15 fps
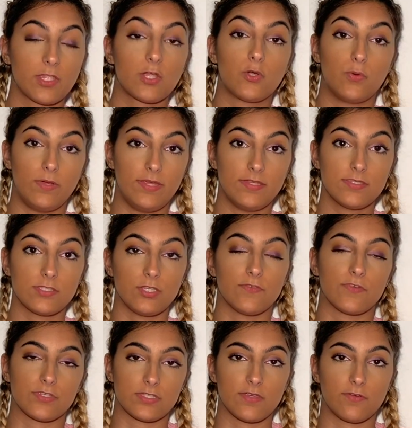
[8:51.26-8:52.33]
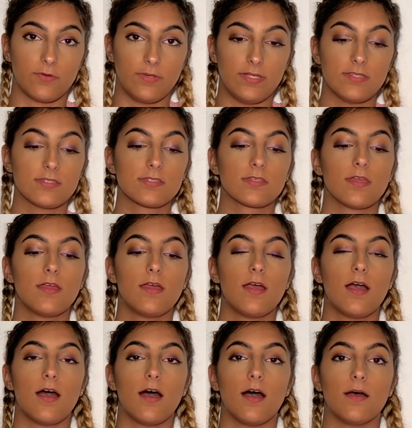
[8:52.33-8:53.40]
Queens, University of Queens.
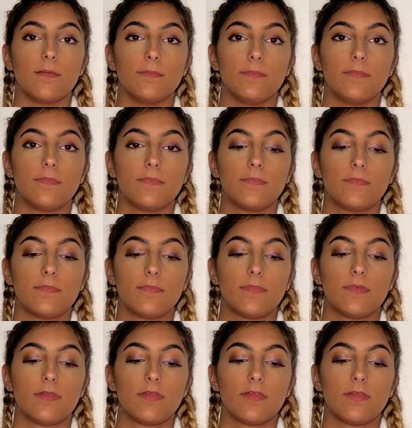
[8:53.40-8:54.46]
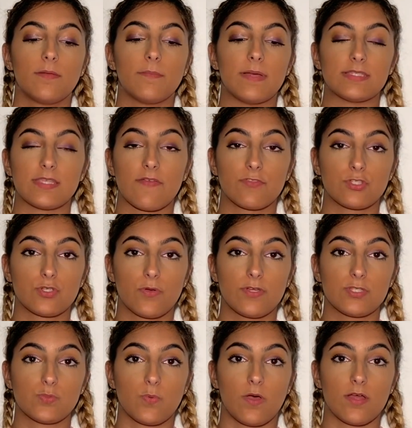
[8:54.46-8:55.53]
My seventh
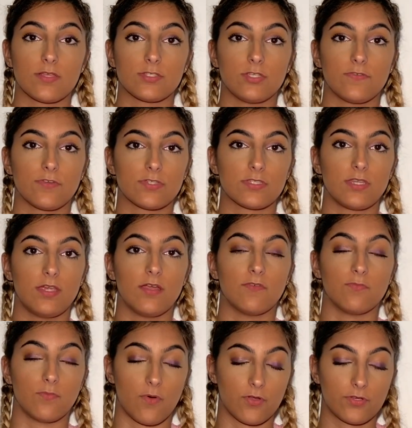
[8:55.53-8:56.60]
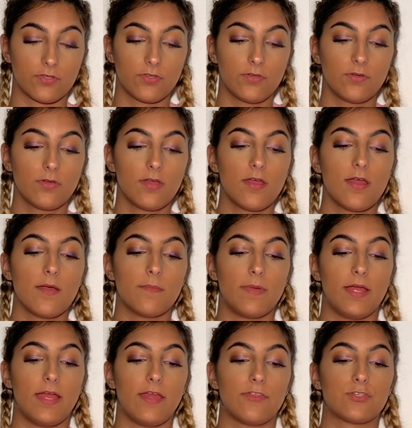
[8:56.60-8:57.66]
choice was University of Waterloo.
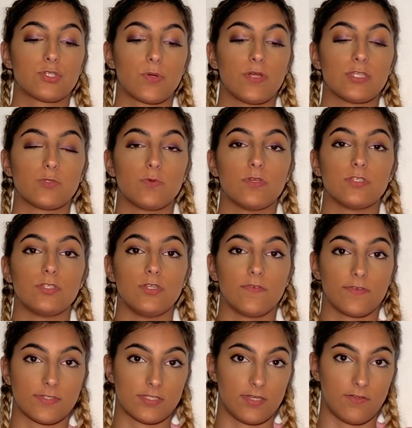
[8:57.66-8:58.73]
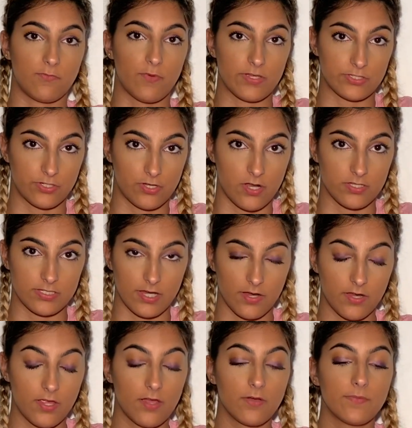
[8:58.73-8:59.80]
My eighth choice was University of Western
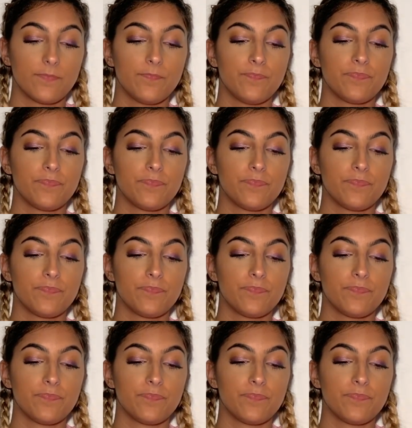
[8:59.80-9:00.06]
Ontario.